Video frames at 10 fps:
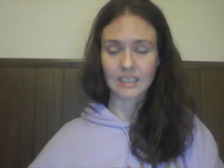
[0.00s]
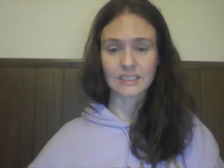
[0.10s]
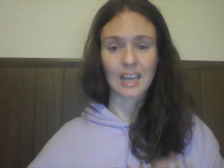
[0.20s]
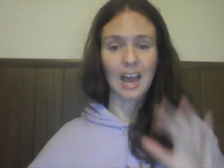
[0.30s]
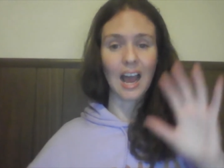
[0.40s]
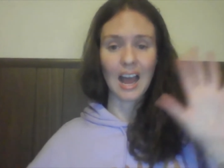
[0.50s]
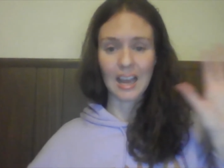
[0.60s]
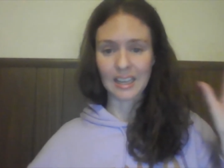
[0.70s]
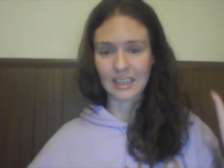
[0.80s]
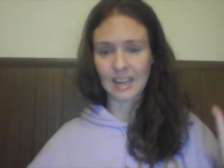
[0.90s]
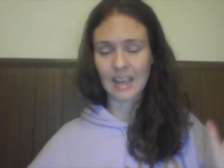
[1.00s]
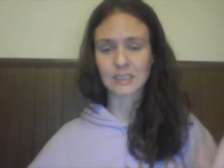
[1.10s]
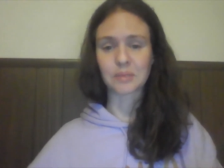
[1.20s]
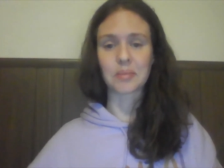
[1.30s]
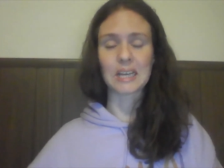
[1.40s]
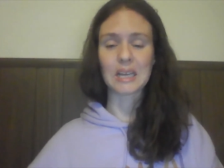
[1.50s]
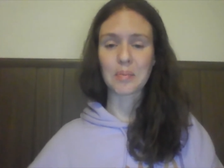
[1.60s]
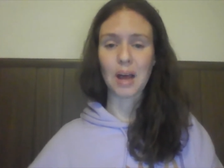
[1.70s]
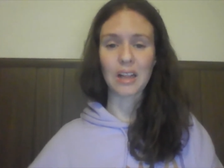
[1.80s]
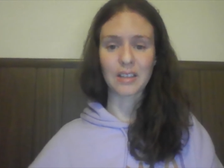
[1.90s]
high, and it has many
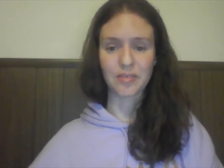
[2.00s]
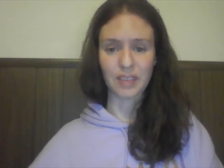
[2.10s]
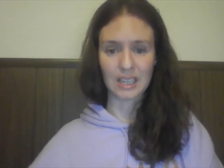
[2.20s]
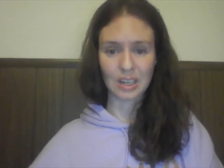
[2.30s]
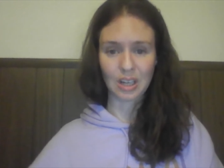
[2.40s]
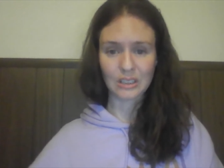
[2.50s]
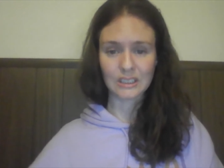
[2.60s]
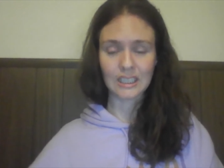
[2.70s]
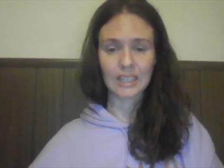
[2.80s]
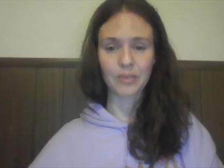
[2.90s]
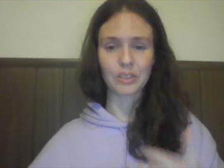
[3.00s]
polyphenols in it,